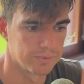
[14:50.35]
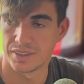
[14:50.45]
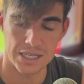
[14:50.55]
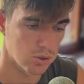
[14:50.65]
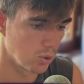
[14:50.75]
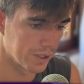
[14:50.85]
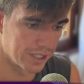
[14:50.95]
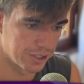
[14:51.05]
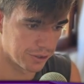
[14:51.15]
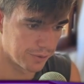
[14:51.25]
That's all we're
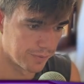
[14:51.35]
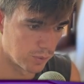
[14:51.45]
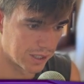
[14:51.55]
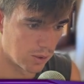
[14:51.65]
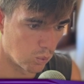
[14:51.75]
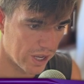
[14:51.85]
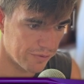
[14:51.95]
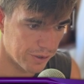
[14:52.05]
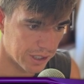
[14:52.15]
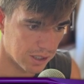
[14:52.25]
going to do. We're going to
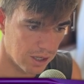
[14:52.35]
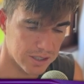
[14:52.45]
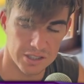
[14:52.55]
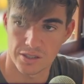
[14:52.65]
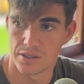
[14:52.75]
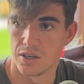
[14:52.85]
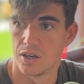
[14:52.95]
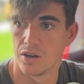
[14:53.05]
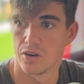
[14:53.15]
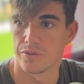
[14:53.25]
wait for the closest
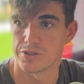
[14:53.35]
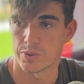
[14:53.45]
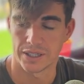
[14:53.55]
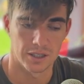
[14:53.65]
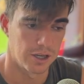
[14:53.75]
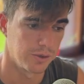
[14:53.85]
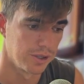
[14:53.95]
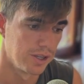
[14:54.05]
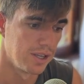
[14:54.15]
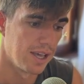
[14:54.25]
of swing low,
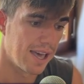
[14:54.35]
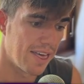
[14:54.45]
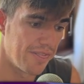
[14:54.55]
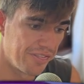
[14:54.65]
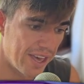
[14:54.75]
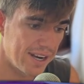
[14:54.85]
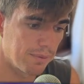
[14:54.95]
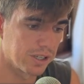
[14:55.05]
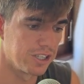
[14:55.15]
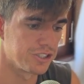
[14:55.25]
and then
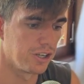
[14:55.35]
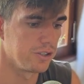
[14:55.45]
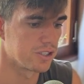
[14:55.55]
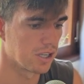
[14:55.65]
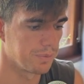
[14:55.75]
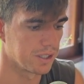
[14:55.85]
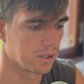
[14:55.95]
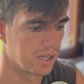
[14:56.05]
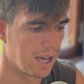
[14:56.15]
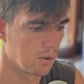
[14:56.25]
I'm going to show you something
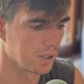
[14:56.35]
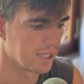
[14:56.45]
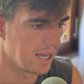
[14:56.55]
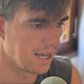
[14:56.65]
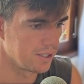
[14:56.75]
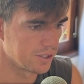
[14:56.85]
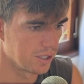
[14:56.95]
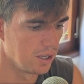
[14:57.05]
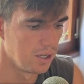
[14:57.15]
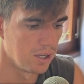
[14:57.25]
on how we're going to
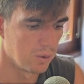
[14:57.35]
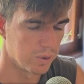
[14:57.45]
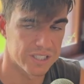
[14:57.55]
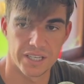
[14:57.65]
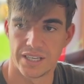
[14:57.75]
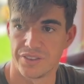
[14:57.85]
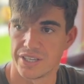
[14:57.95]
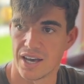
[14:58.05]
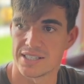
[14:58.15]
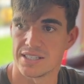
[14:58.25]
enter, which in
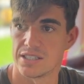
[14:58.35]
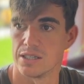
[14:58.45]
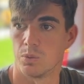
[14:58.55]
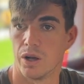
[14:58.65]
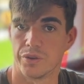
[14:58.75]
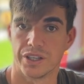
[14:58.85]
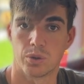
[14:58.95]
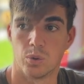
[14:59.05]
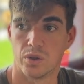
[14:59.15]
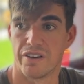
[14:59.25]
the ICT world they
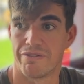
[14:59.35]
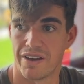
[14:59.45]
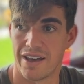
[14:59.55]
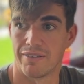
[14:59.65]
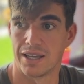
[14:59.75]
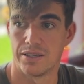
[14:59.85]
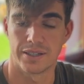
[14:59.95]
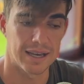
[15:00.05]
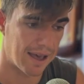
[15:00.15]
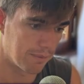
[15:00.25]
call a fair value
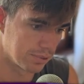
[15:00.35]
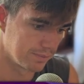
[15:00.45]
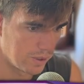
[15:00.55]
gap.